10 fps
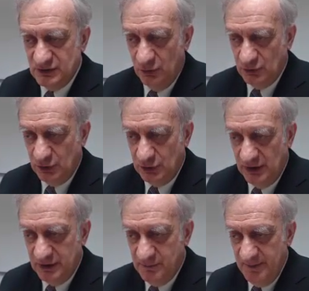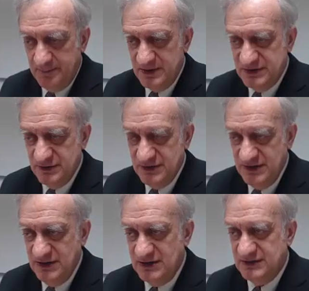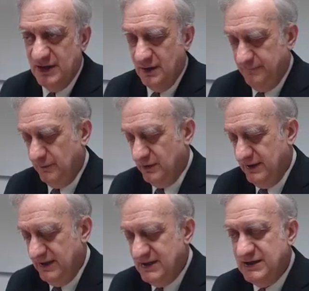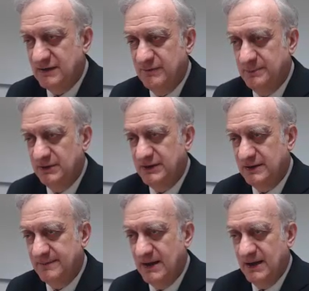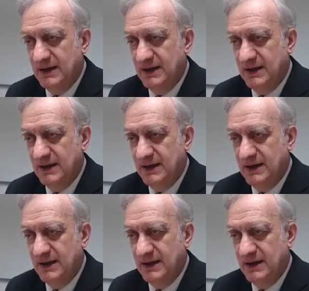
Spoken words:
total equipment you need for heating the building